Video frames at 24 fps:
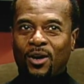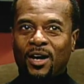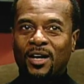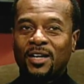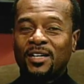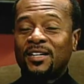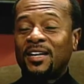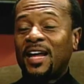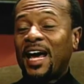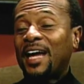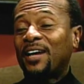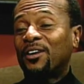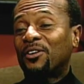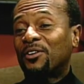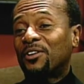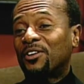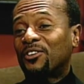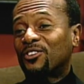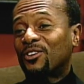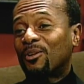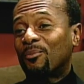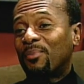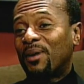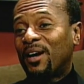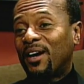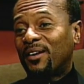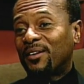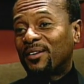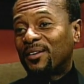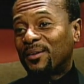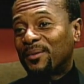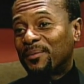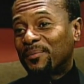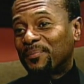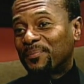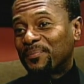a lighterness about
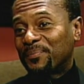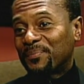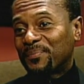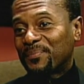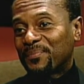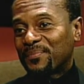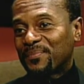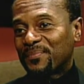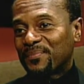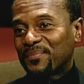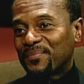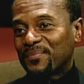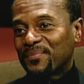him.